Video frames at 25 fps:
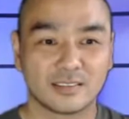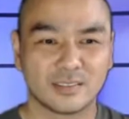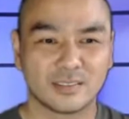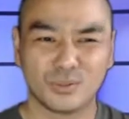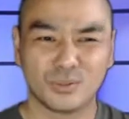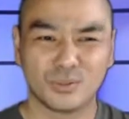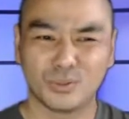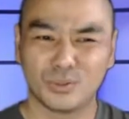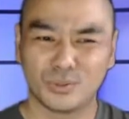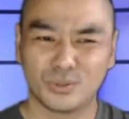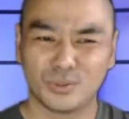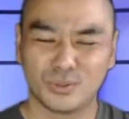
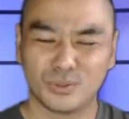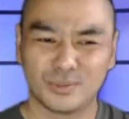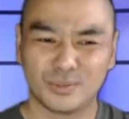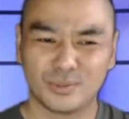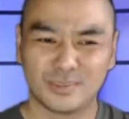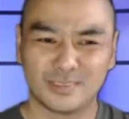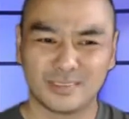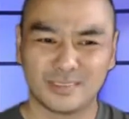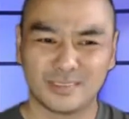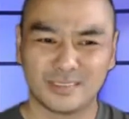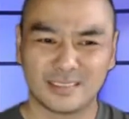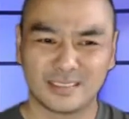
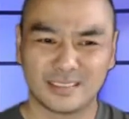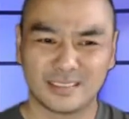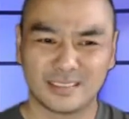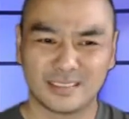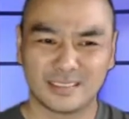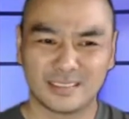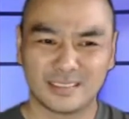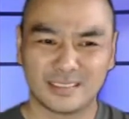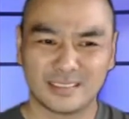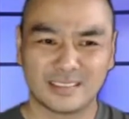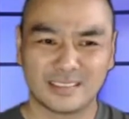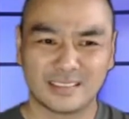
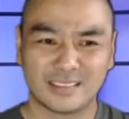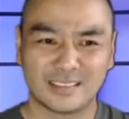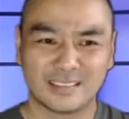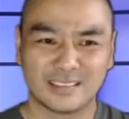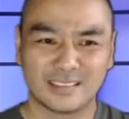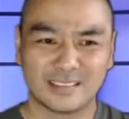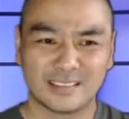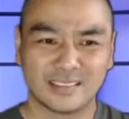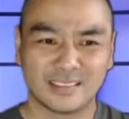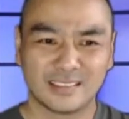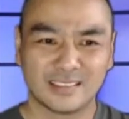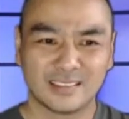
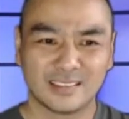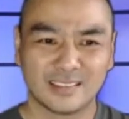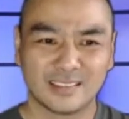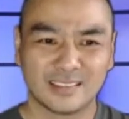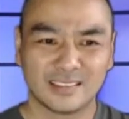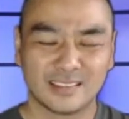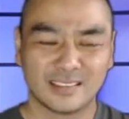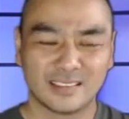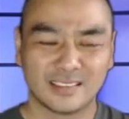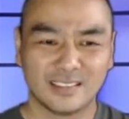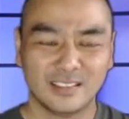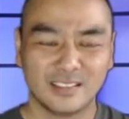
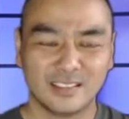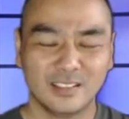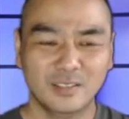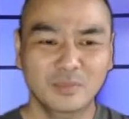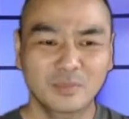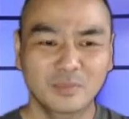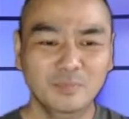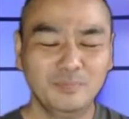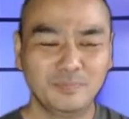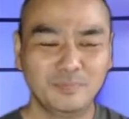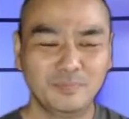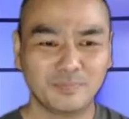
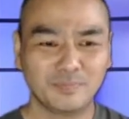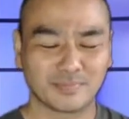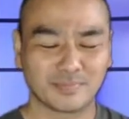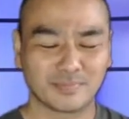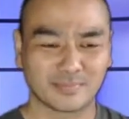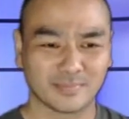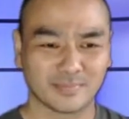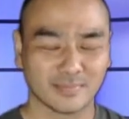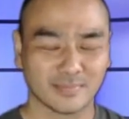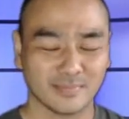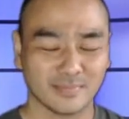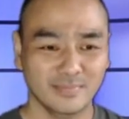
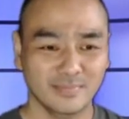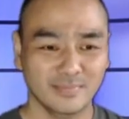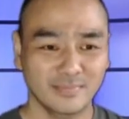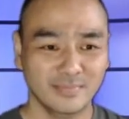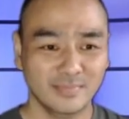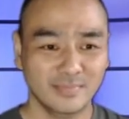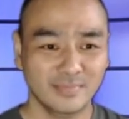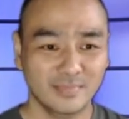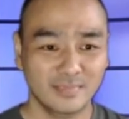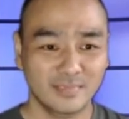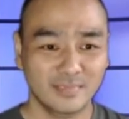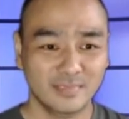
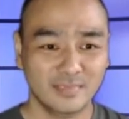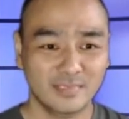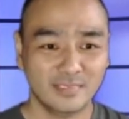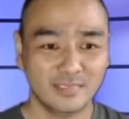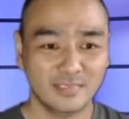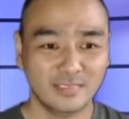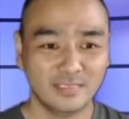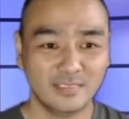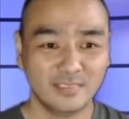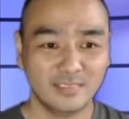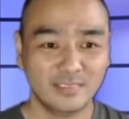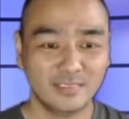
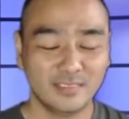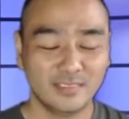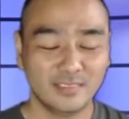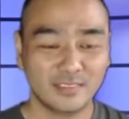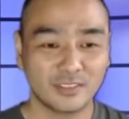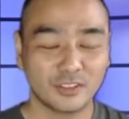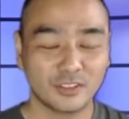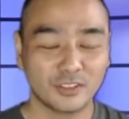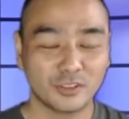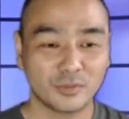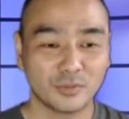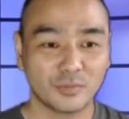
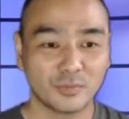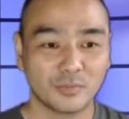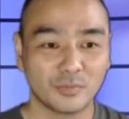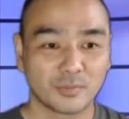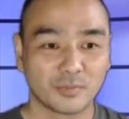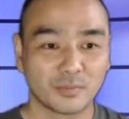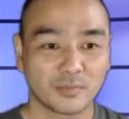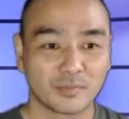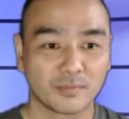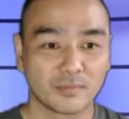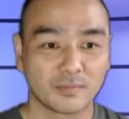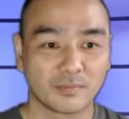
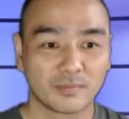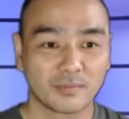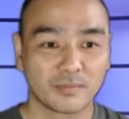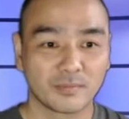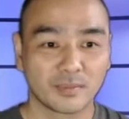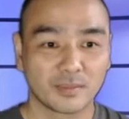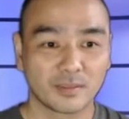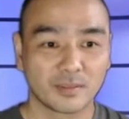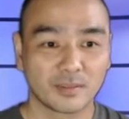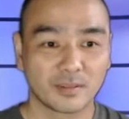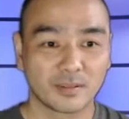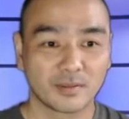
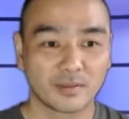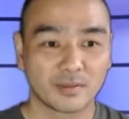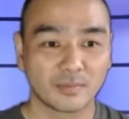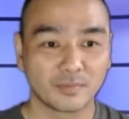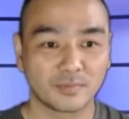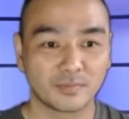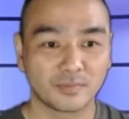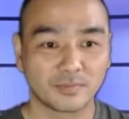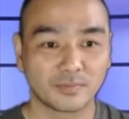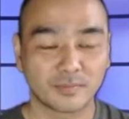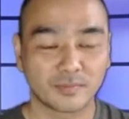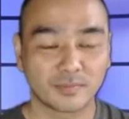
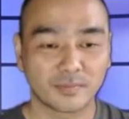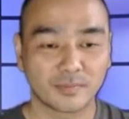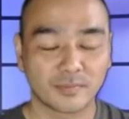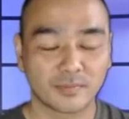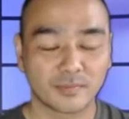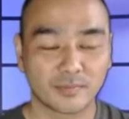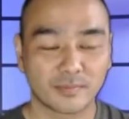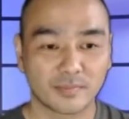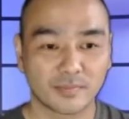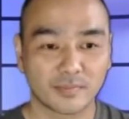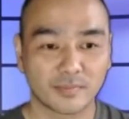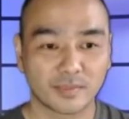
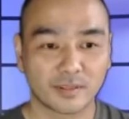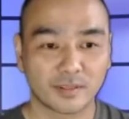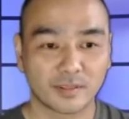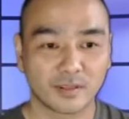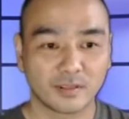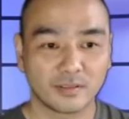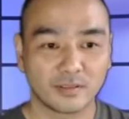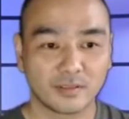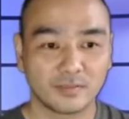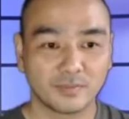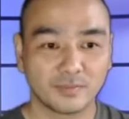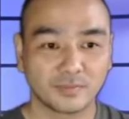
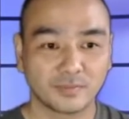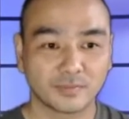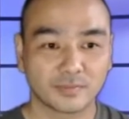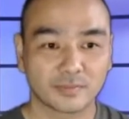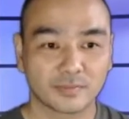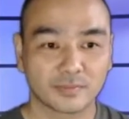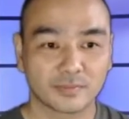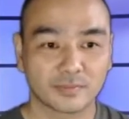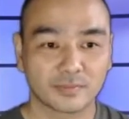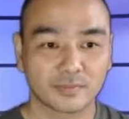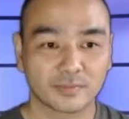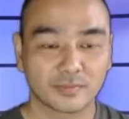
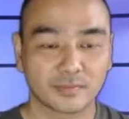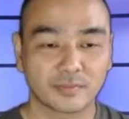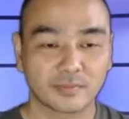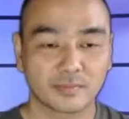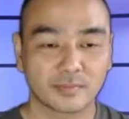(silent)